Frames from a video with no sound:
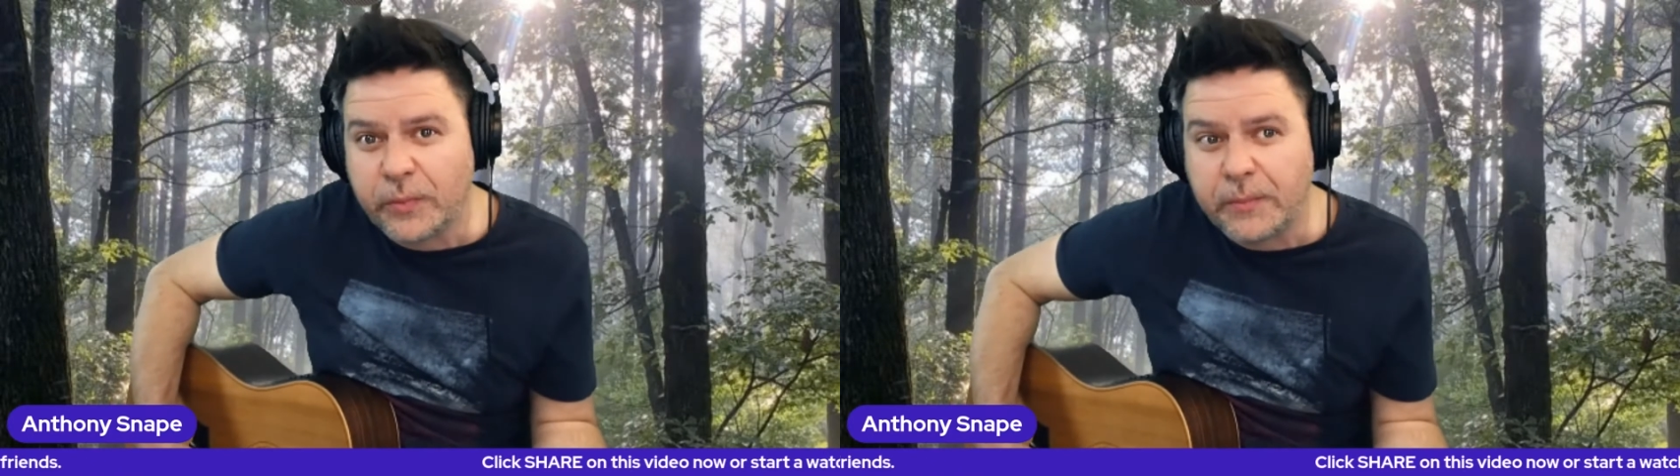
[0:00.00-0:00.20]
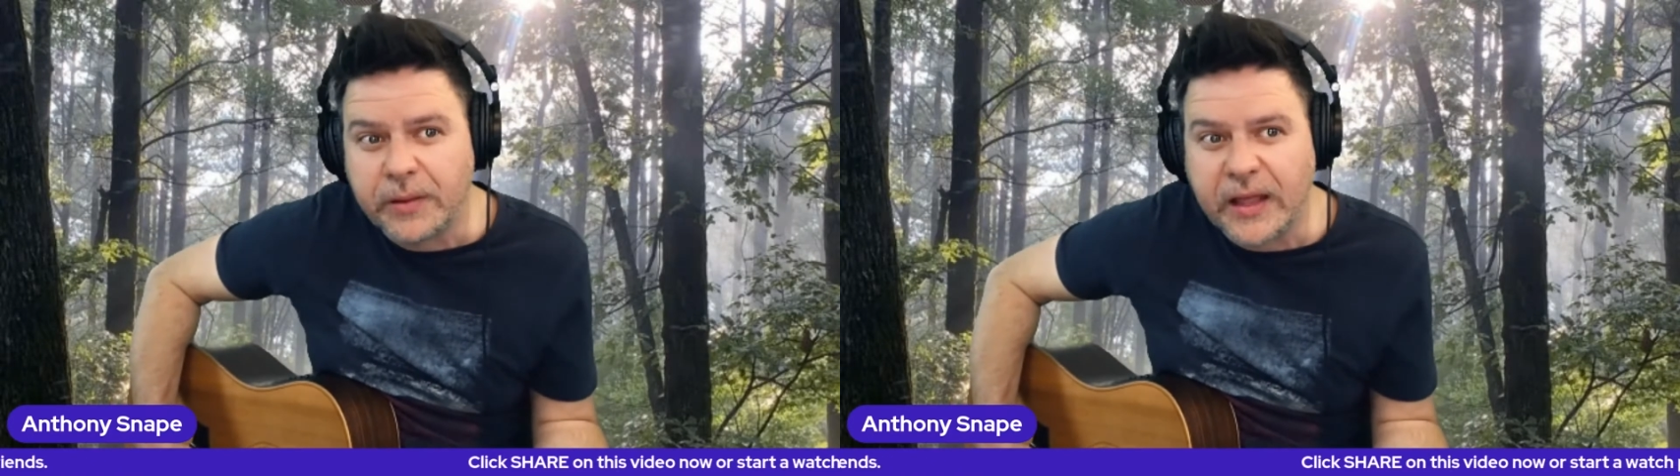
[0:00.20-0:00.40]

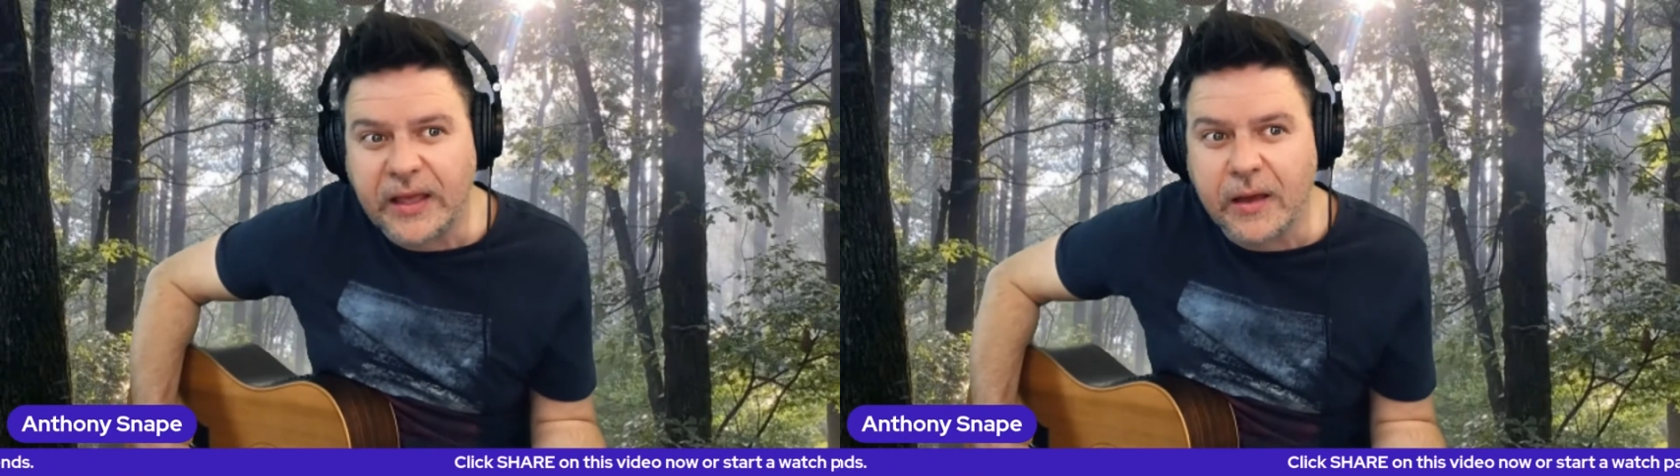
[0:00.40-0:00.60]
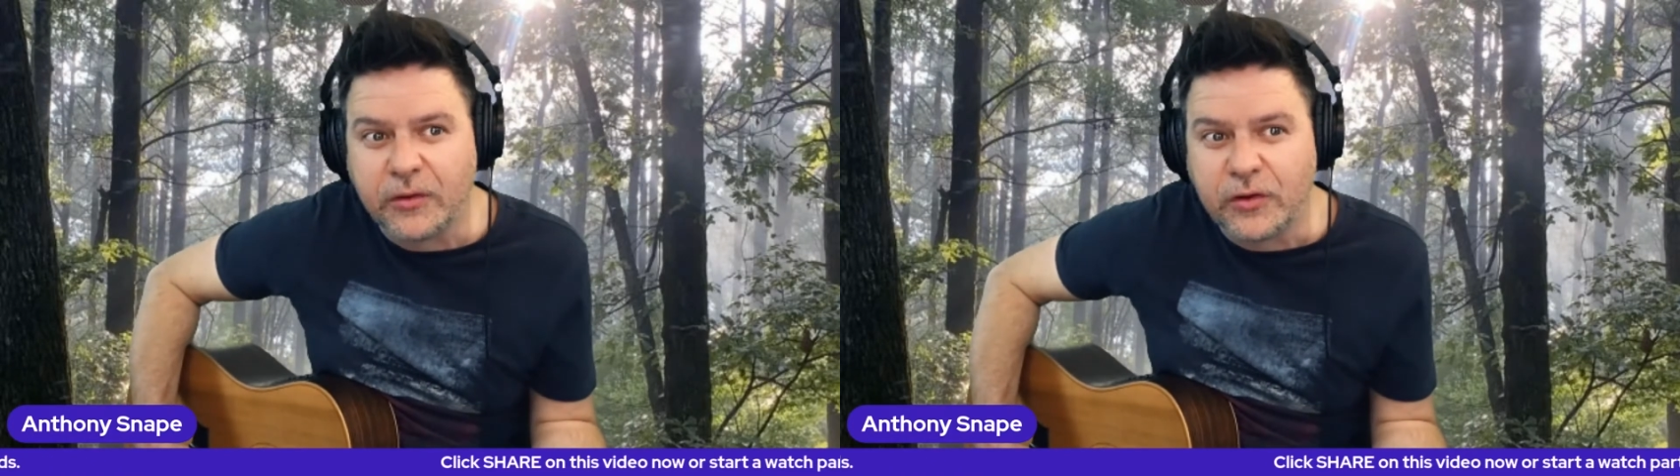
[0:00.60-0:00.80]
we've been
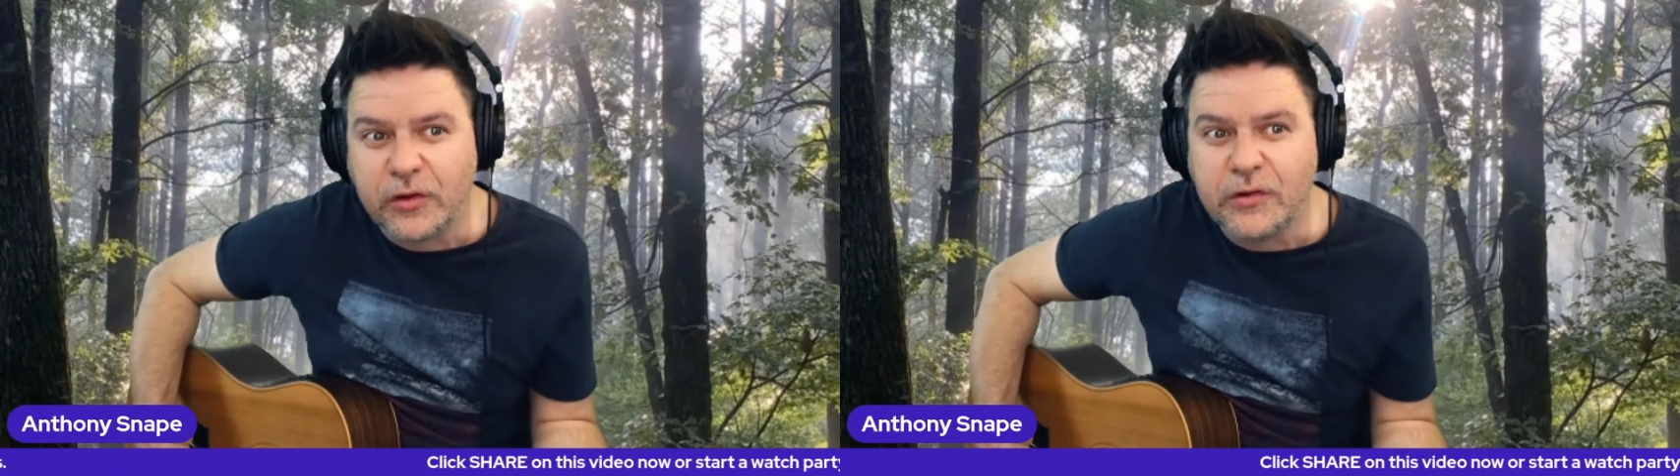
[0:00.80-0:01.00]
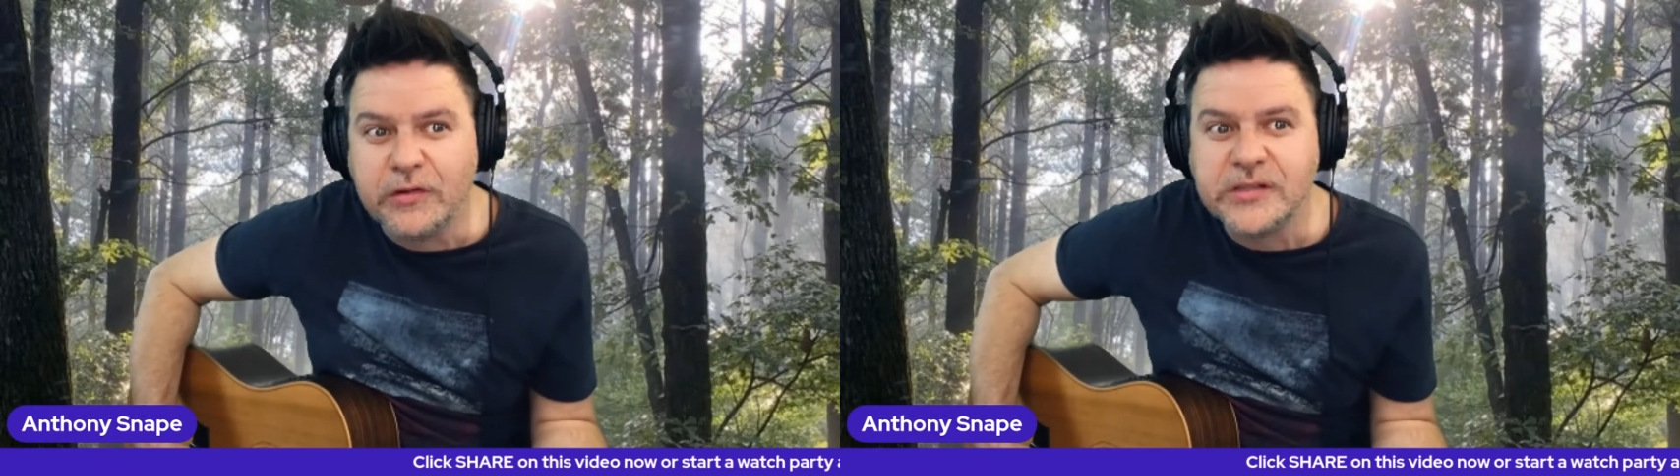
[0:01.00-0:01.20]
playing a new